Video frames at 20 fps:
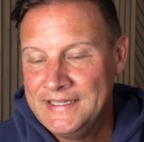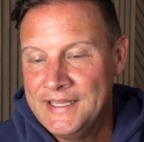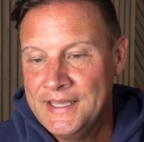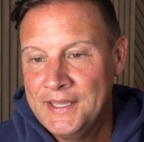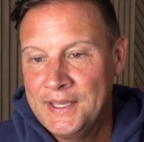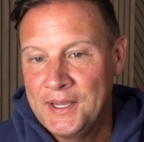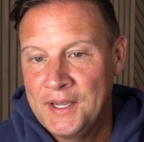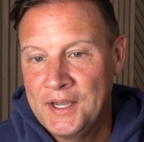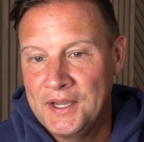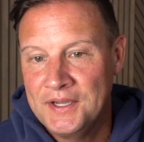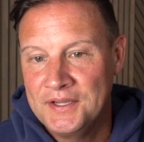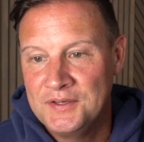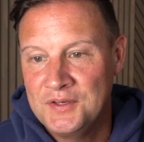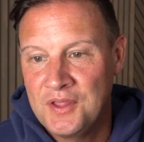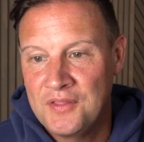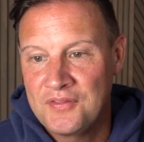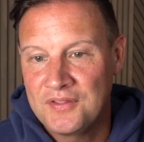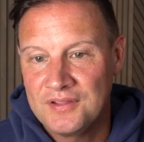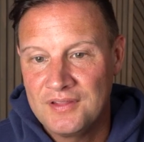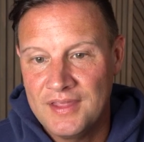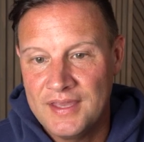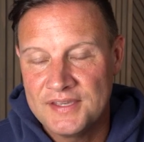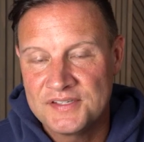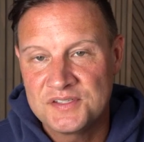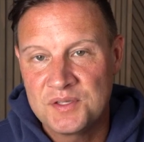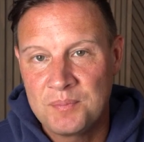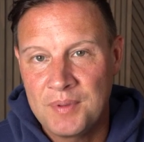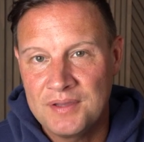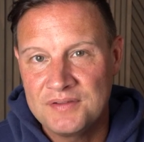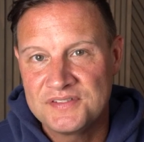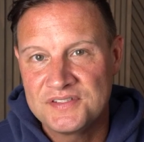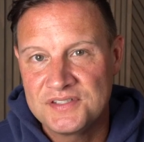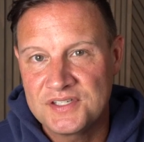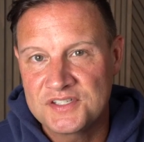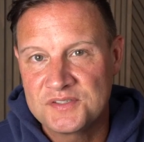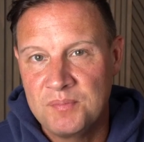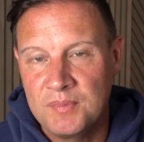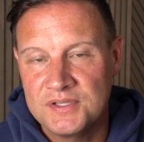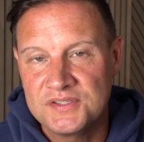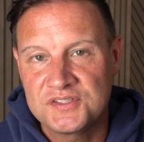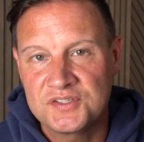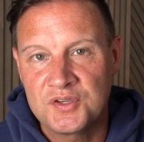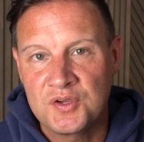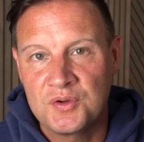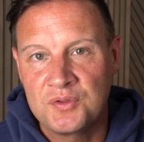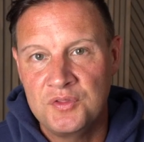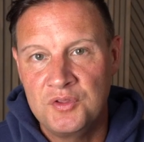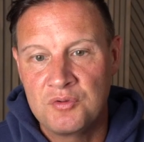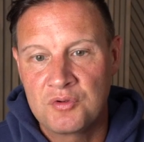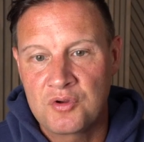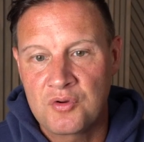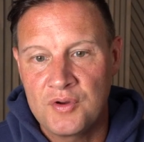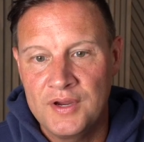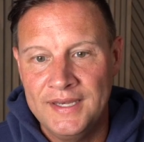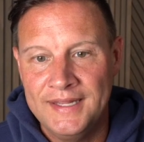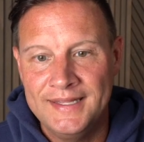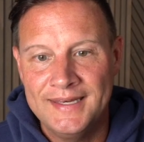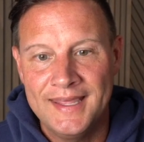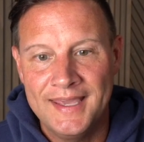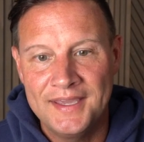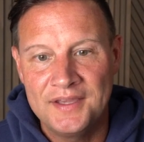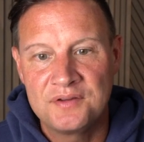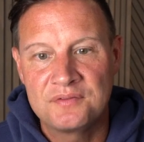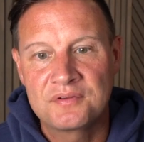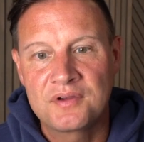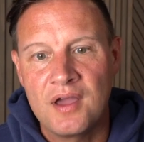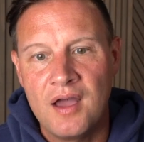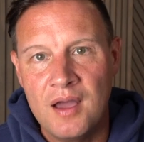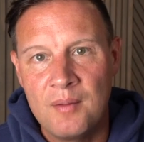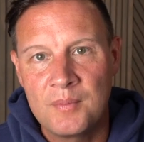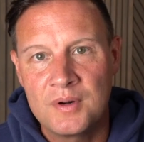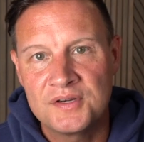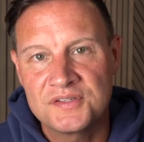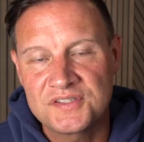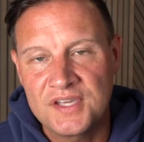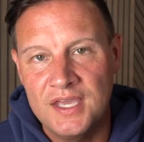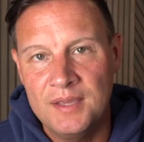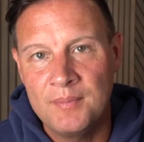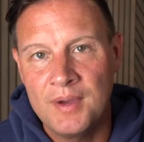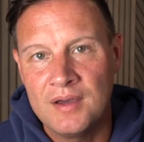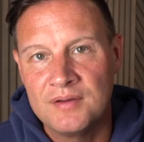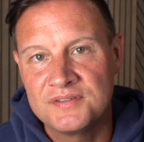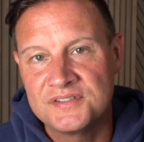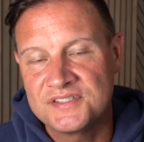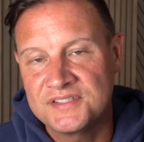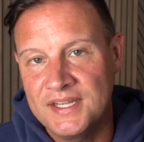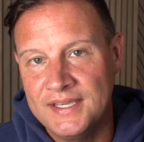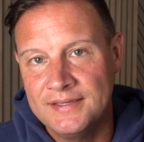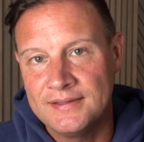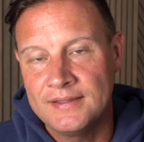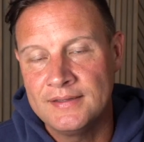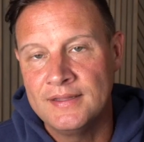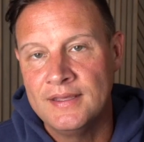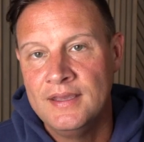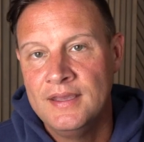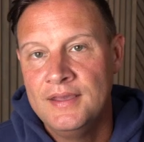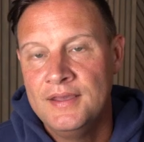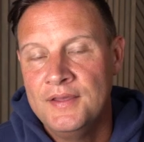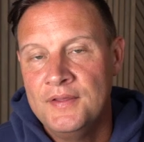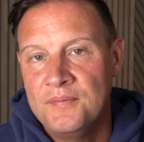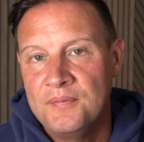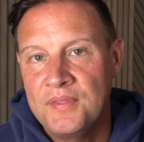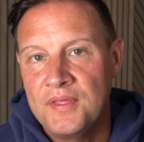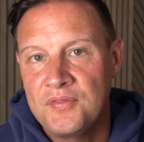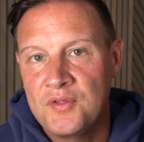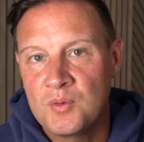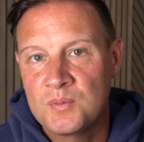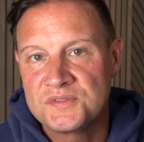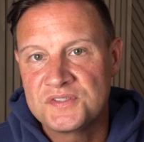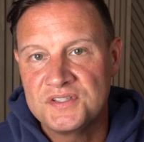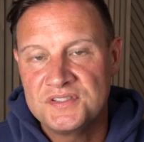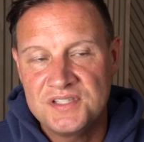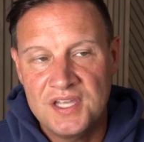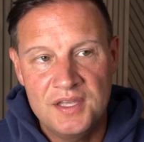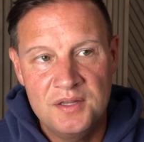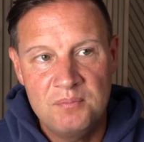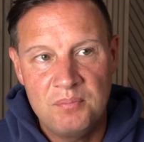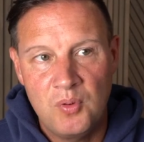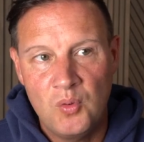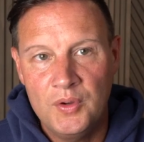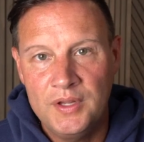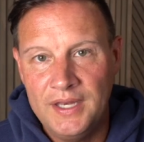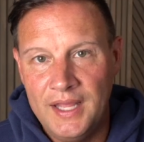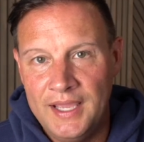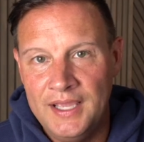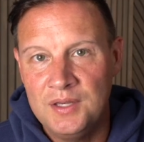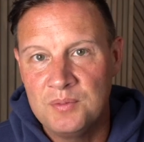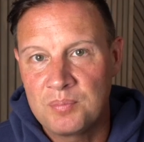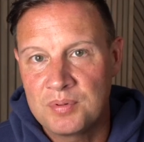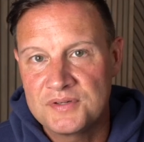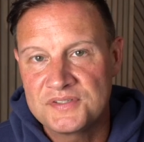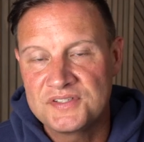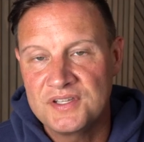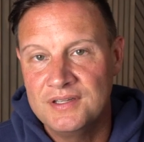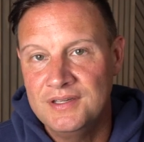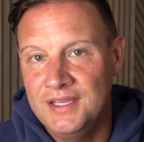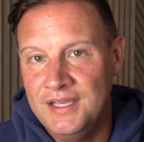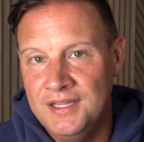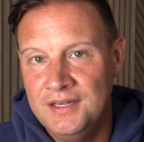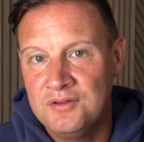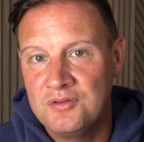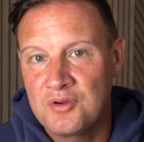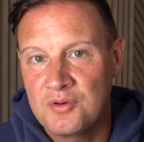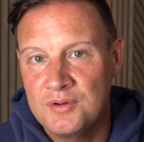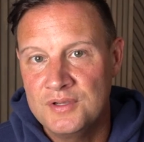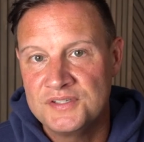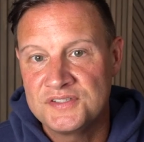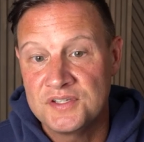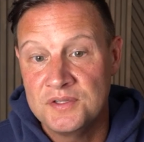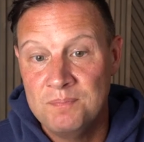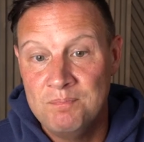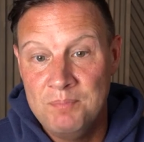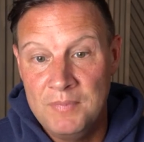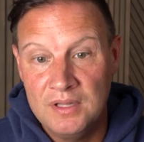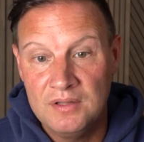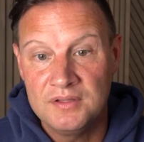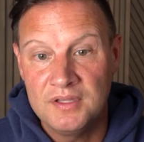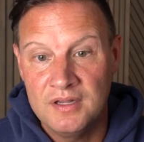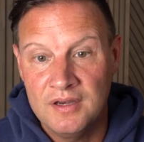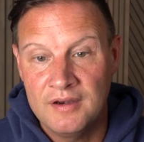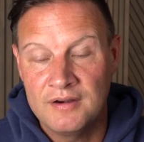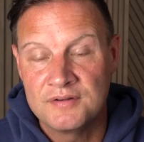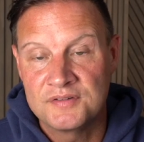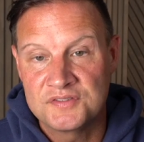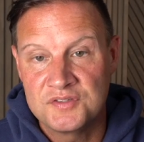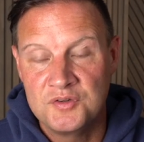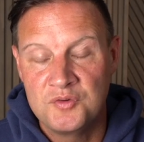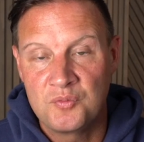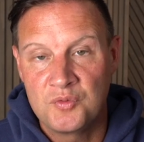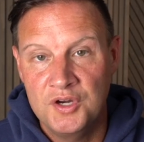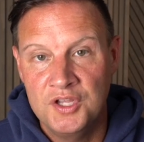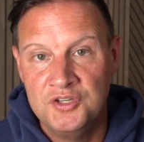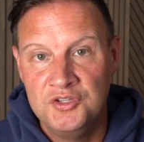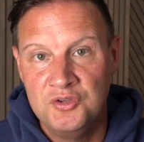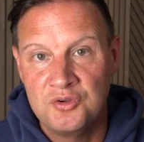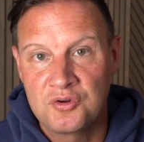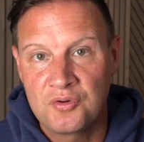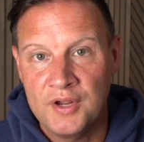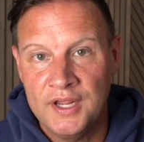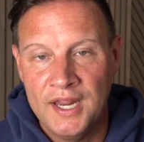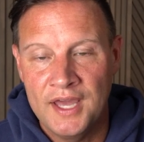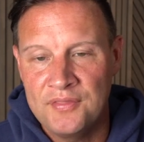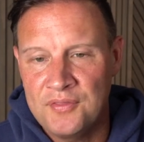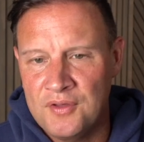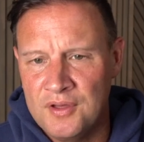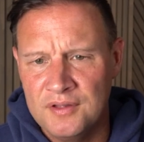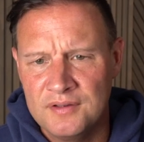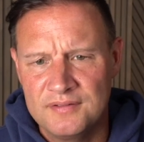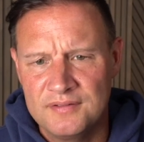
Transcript: Nonetheless, about 6 months ago, the Ukrainian head of commerce came out and stated that there was a 10.8% increase in millionaires in Ukraine. I thought